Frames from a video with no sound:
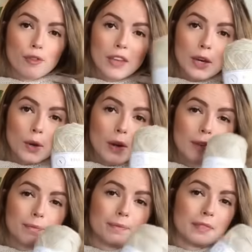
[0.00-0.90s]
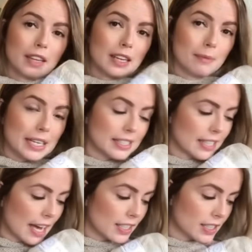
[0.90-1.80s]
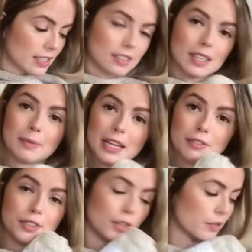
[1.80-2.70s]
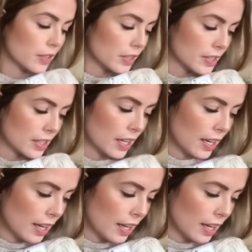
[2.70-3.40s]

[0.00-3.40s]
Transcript: Finull in my stash, some leftovers.